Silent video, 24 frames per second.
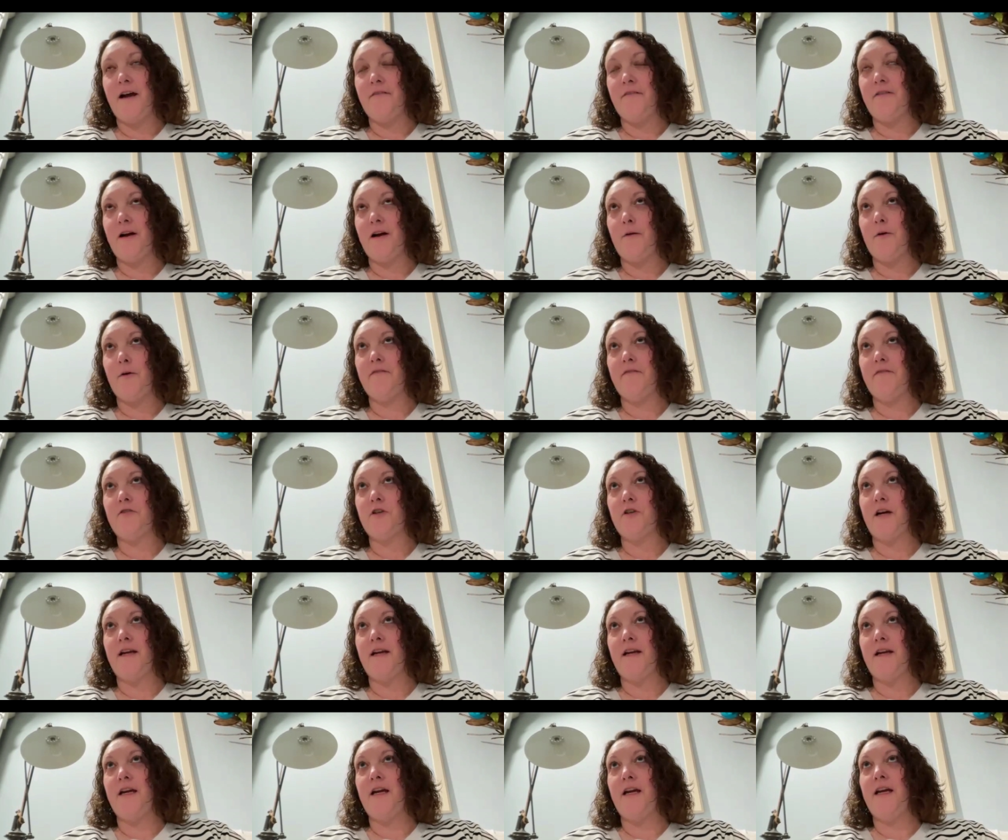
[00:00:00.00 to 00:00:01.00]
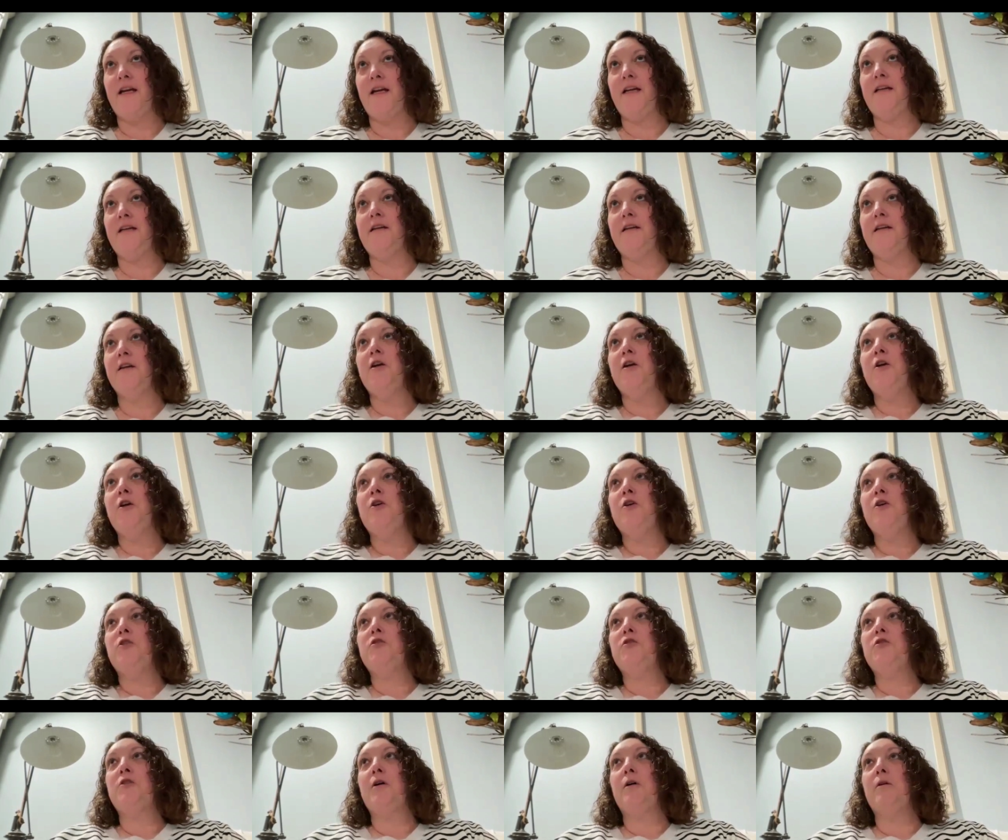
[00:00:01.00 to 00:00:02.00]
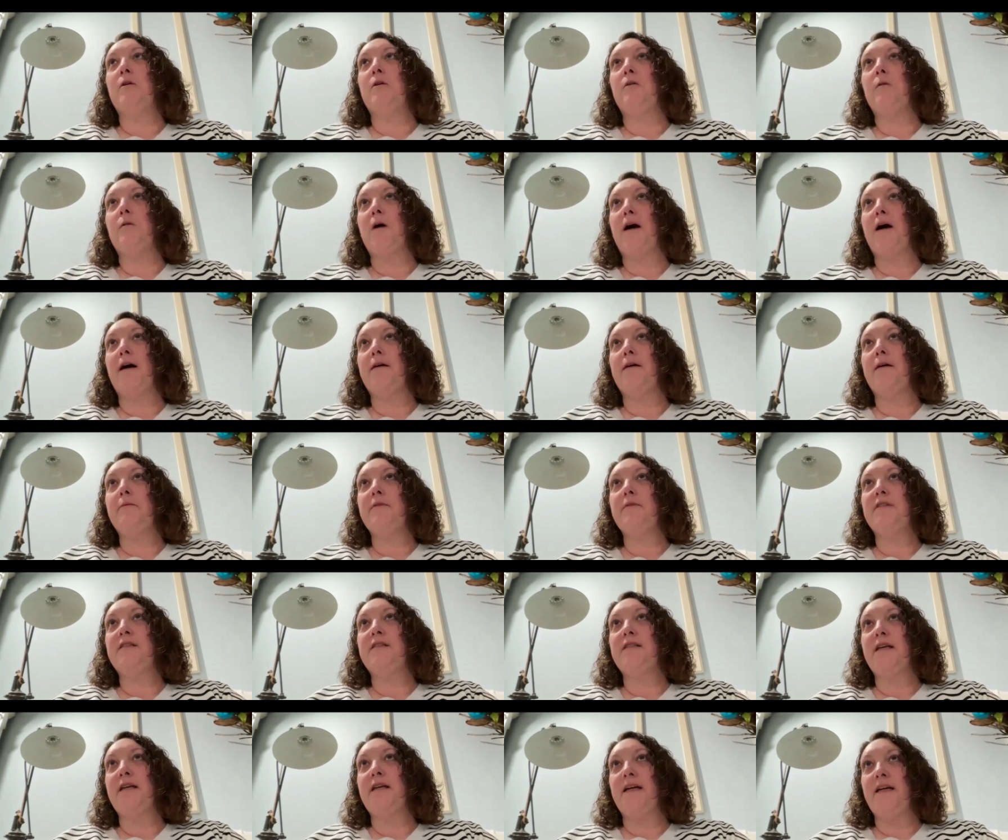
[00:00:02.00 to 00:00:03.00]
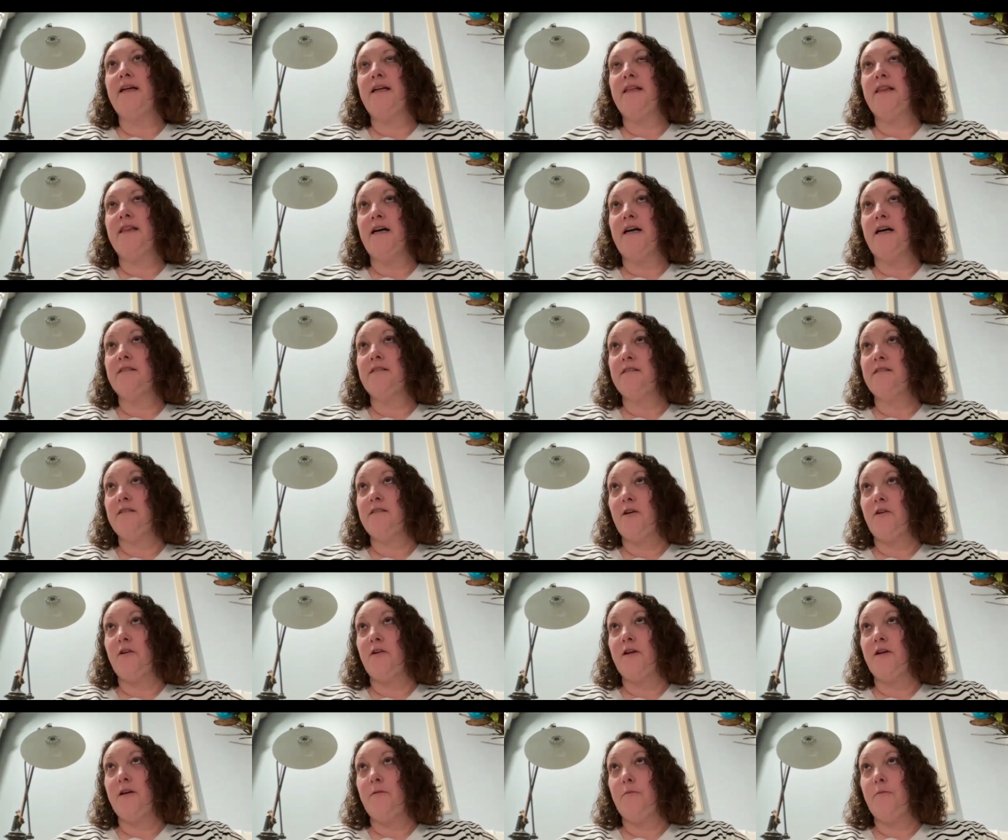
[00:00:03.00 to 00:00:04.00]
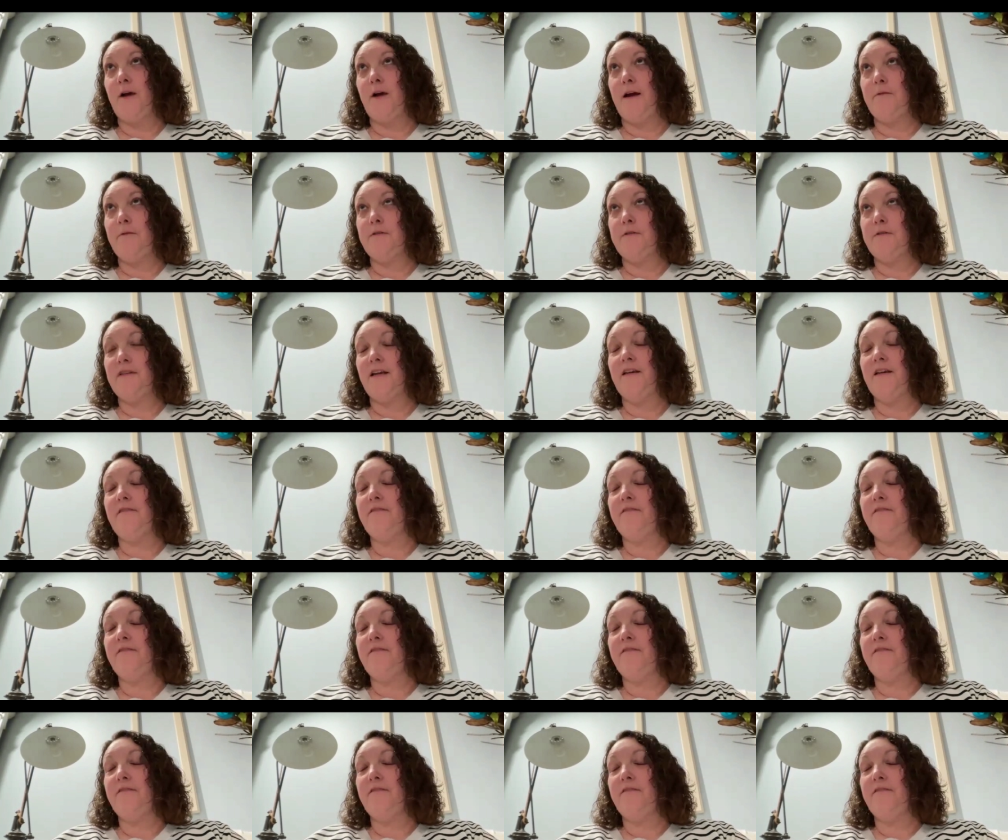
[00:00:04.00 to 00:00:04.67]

hour after I ate. So I would say that started when I was like